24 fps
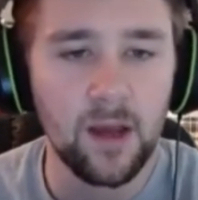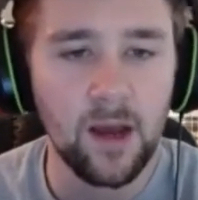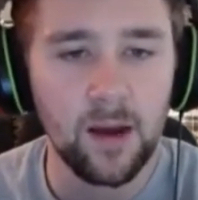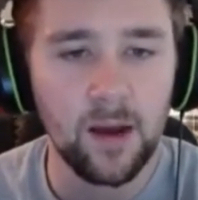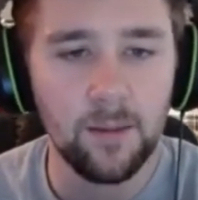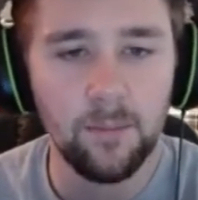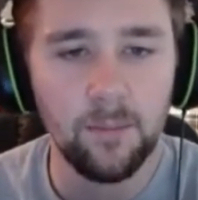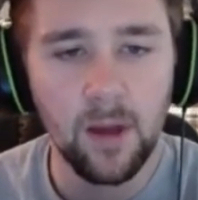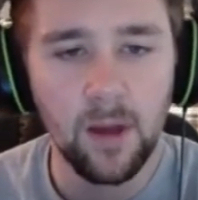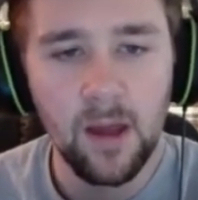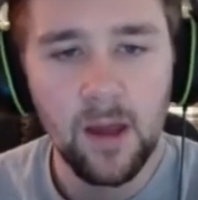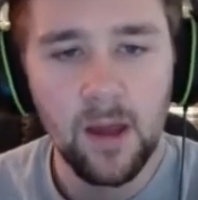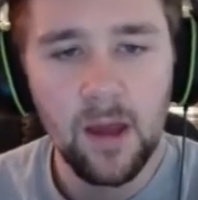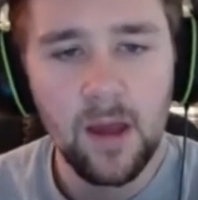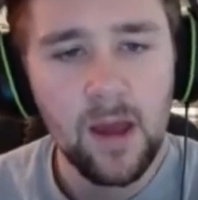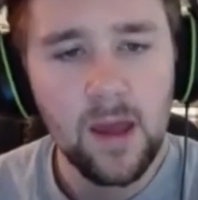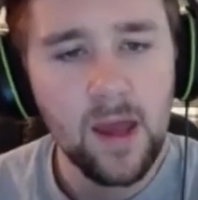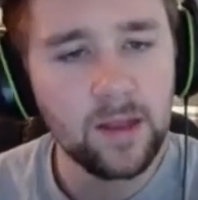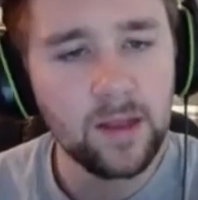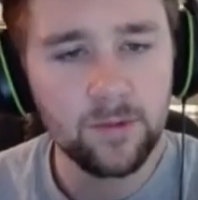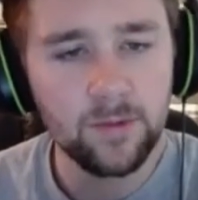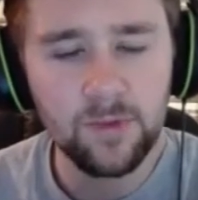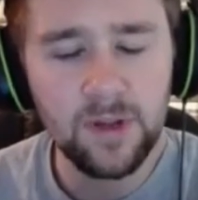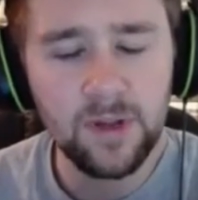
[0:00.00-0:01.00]

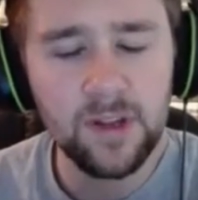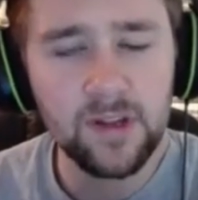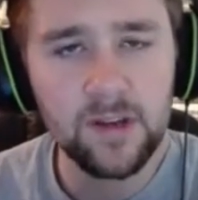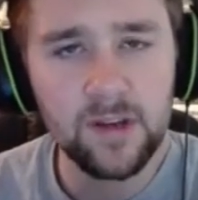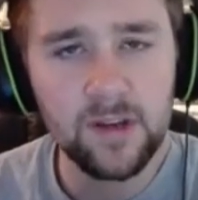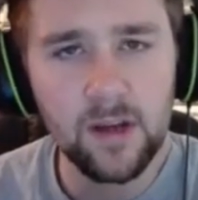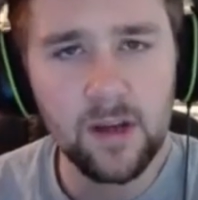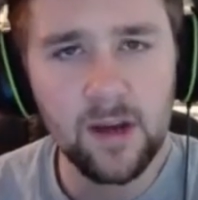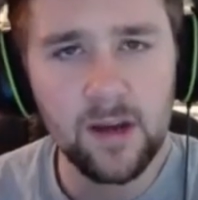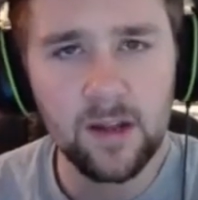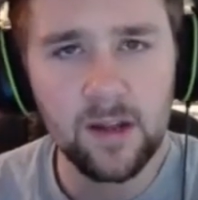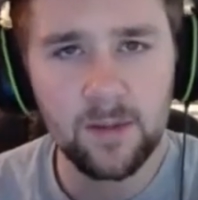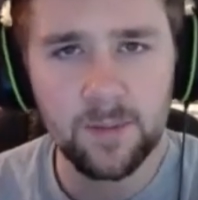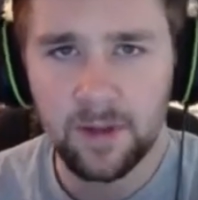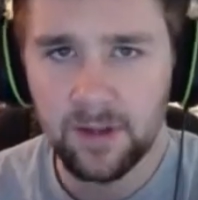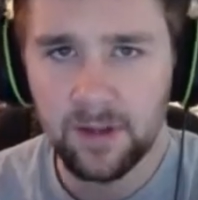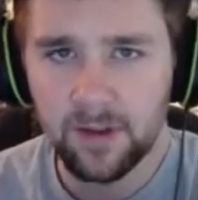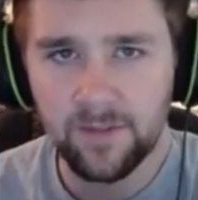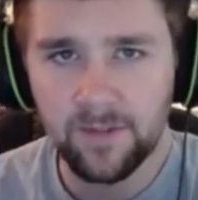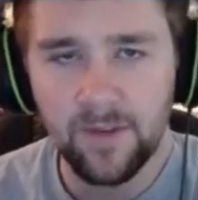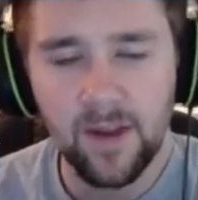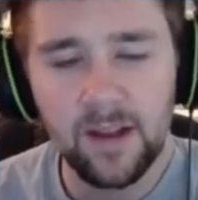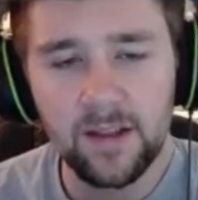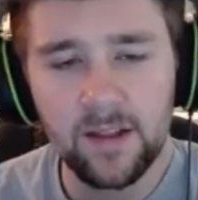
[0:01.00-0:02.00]
And the reason not is
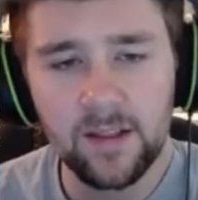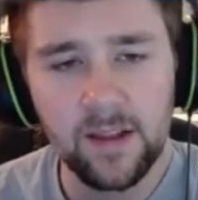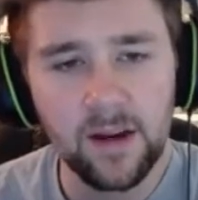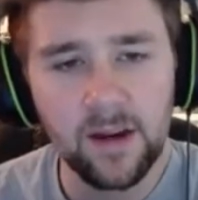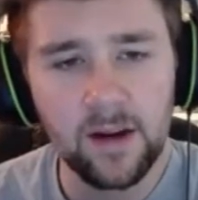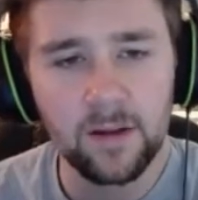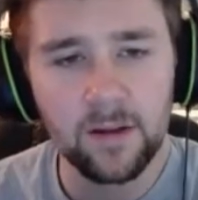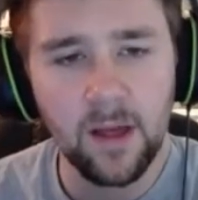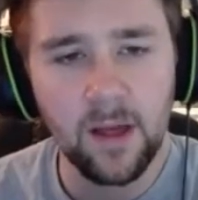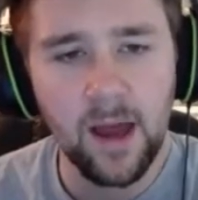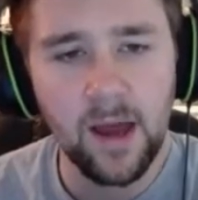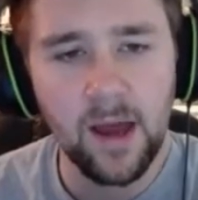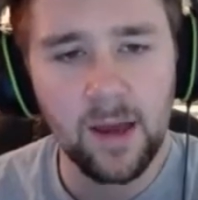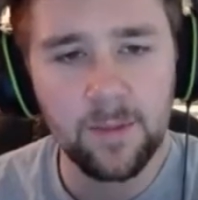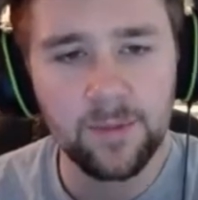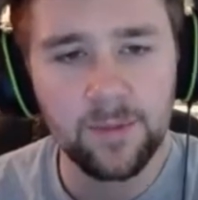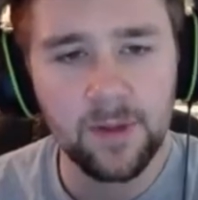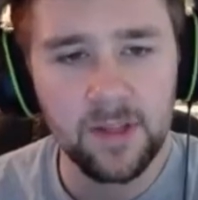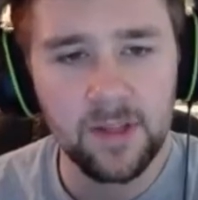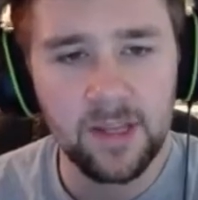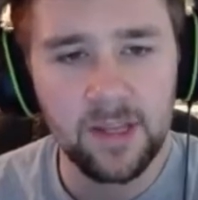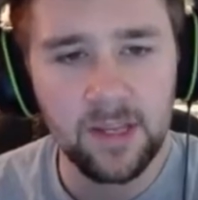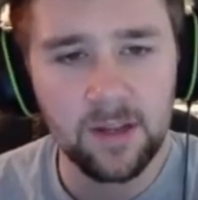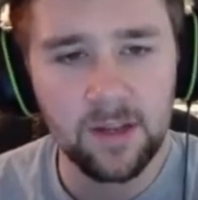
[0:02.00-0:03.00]
because Fanglair, I
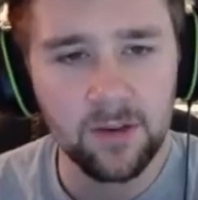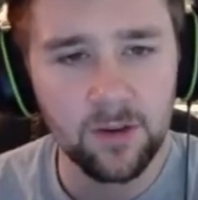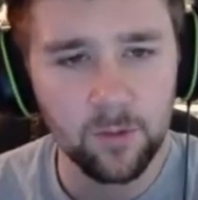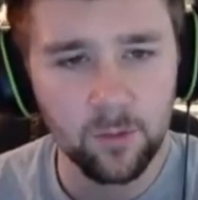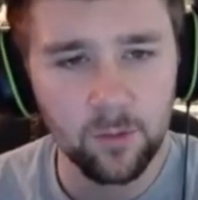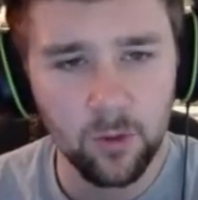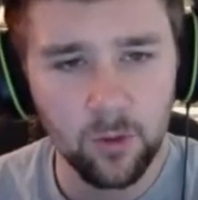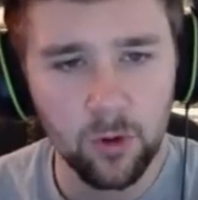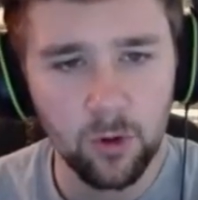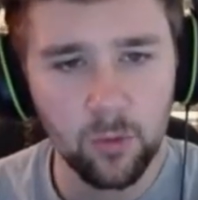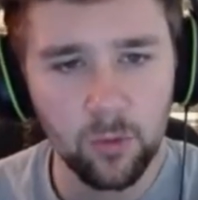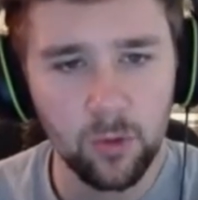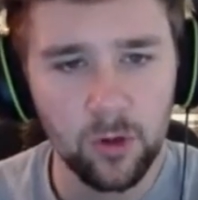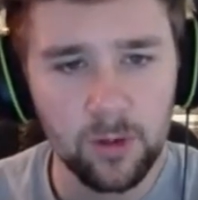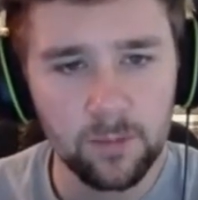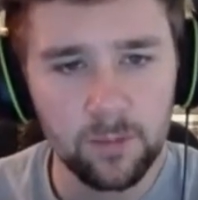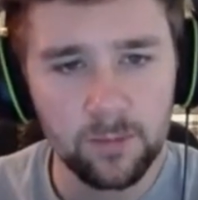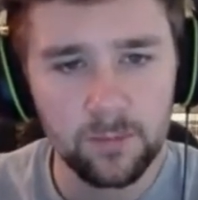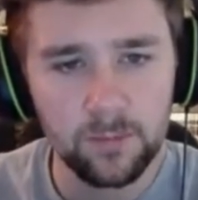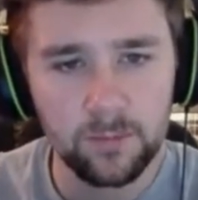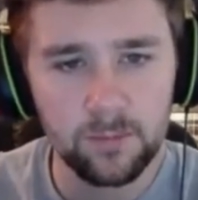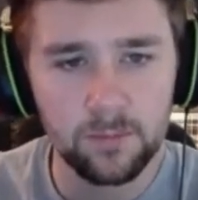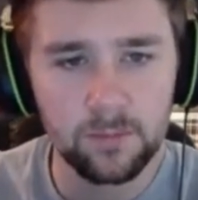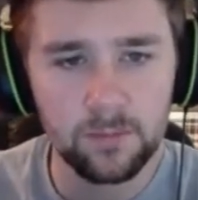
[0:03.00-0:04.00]
play the healer role where
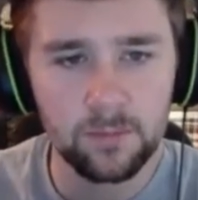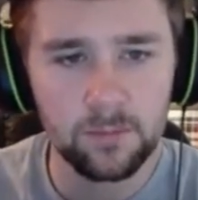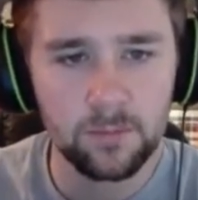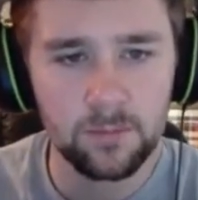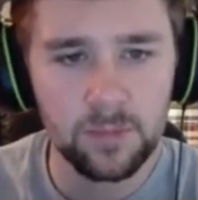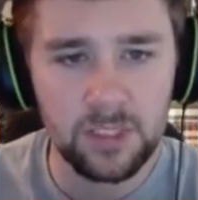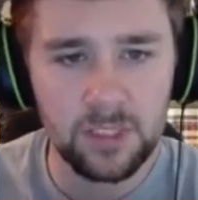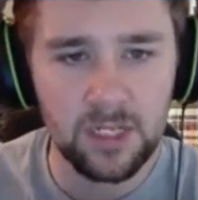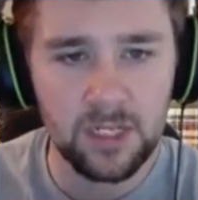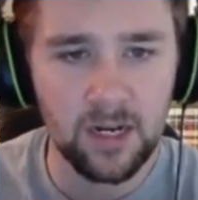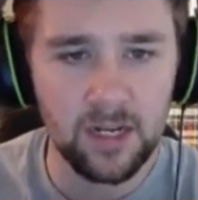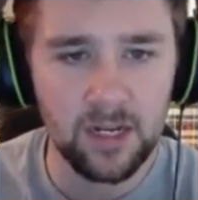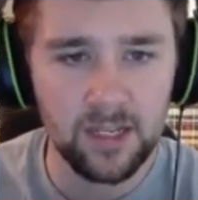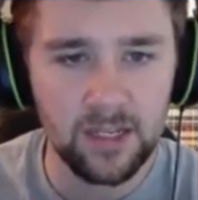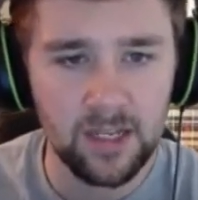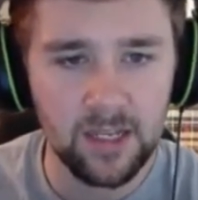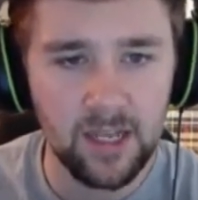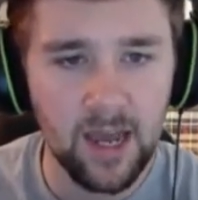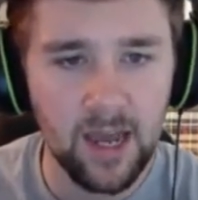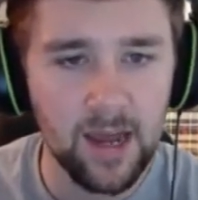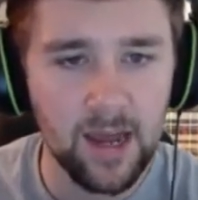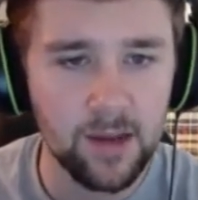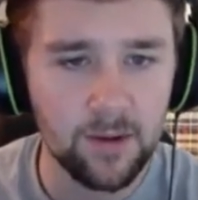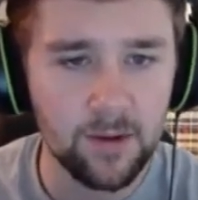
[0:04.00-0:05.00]
I'm stunning the
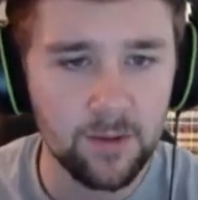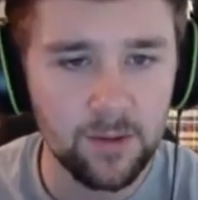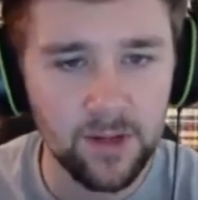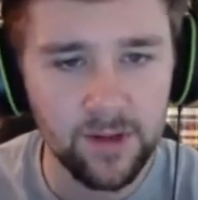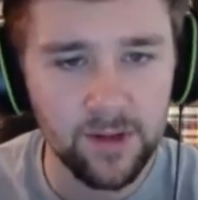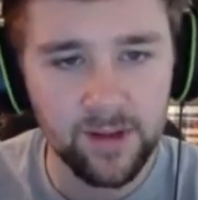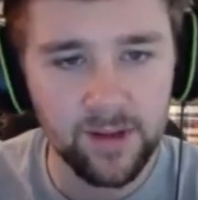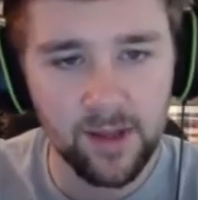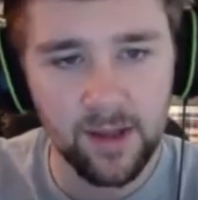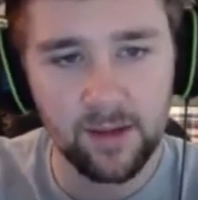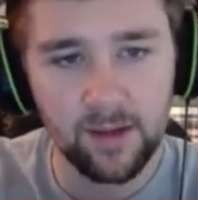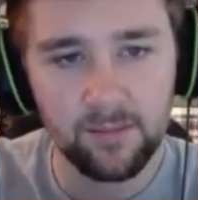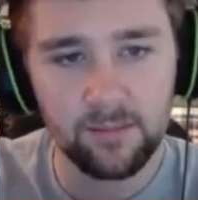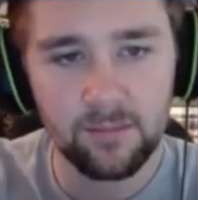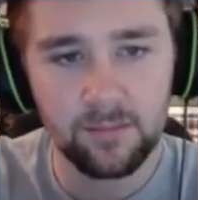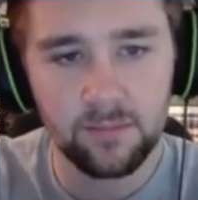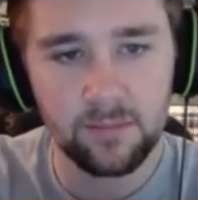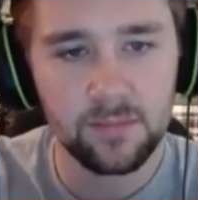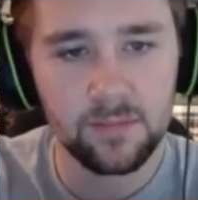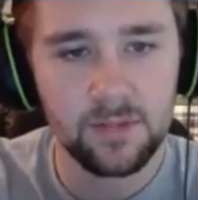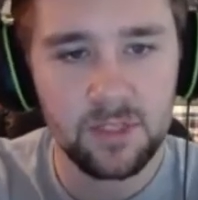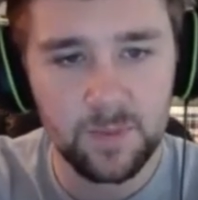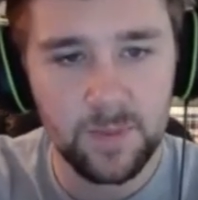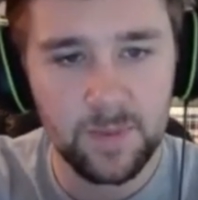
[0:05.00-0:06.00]
guy who does that
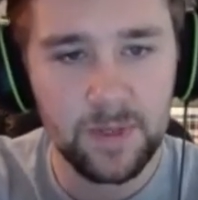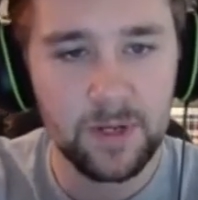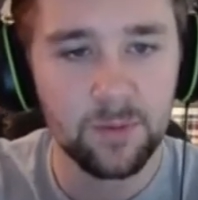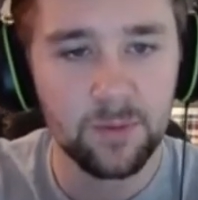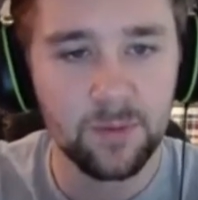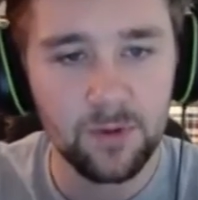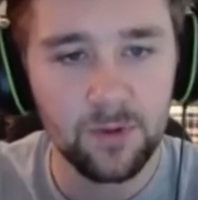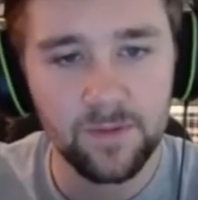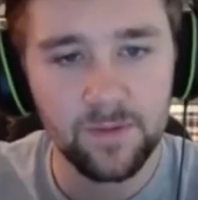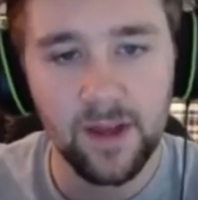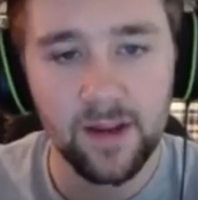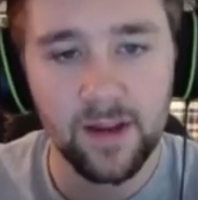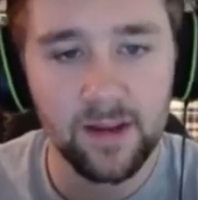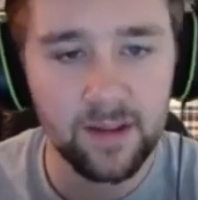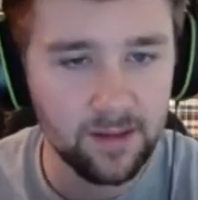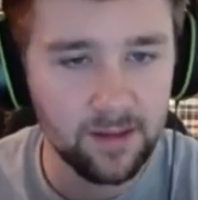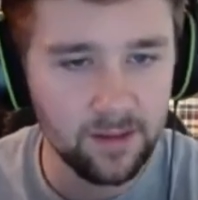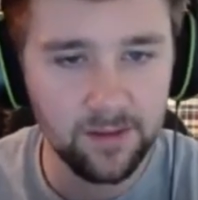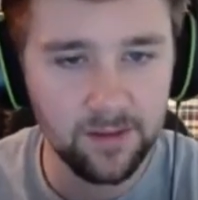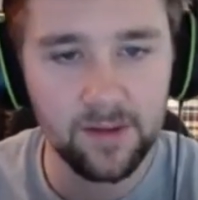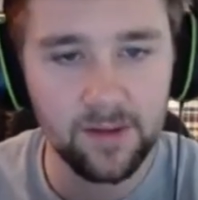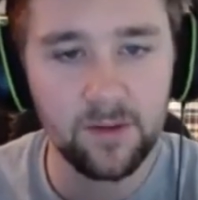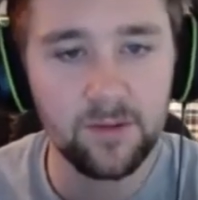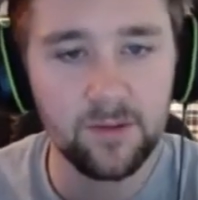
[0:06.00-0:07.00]
spear move that
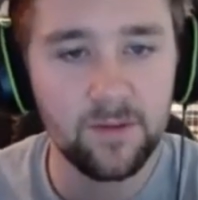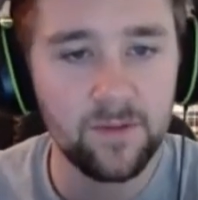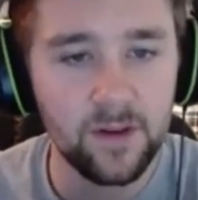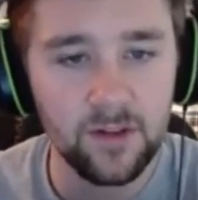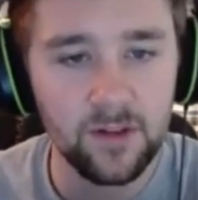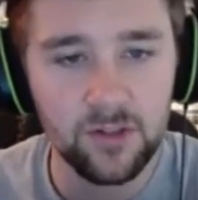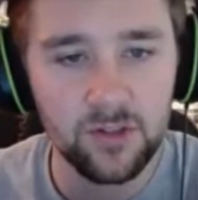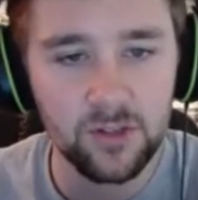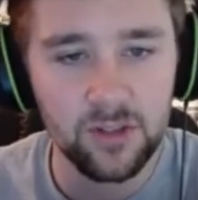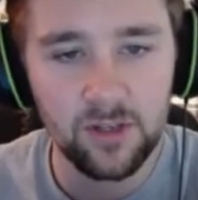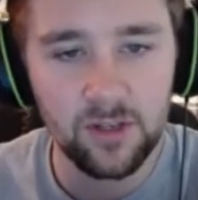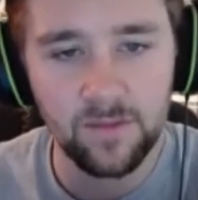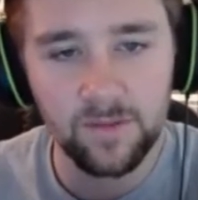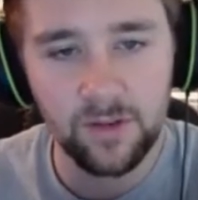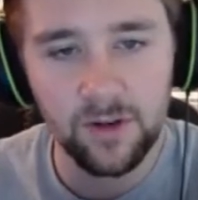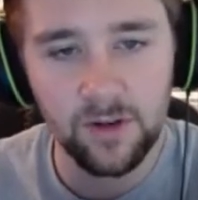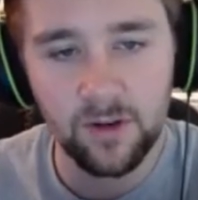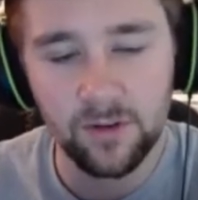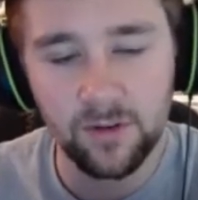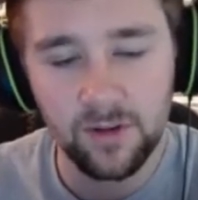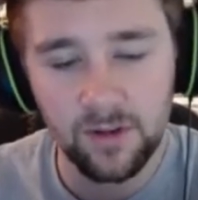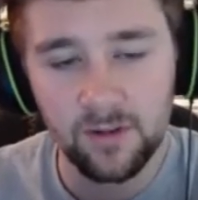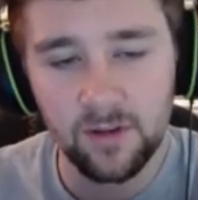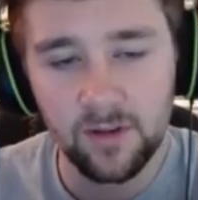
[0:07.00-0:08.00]
kills you eventually if you
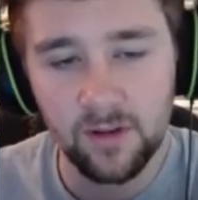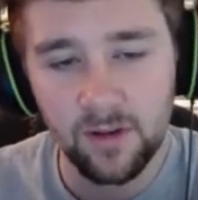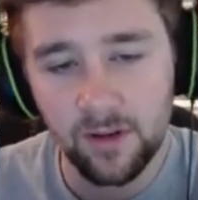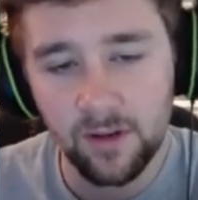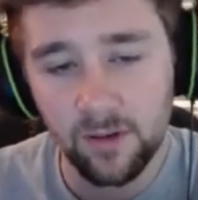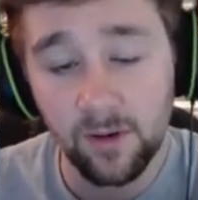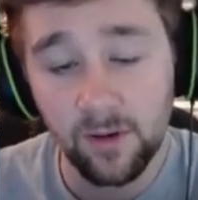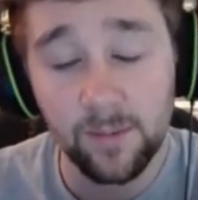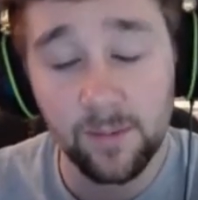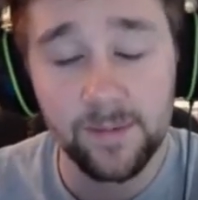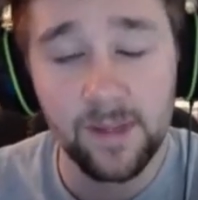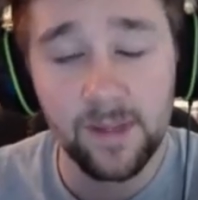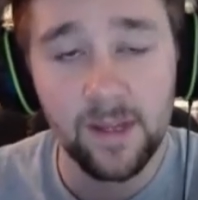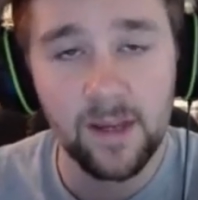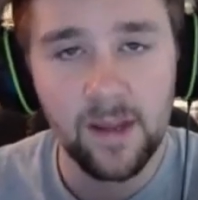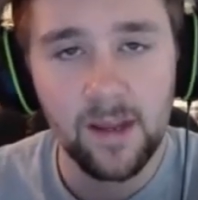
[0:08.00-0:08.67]
don't interrupt it.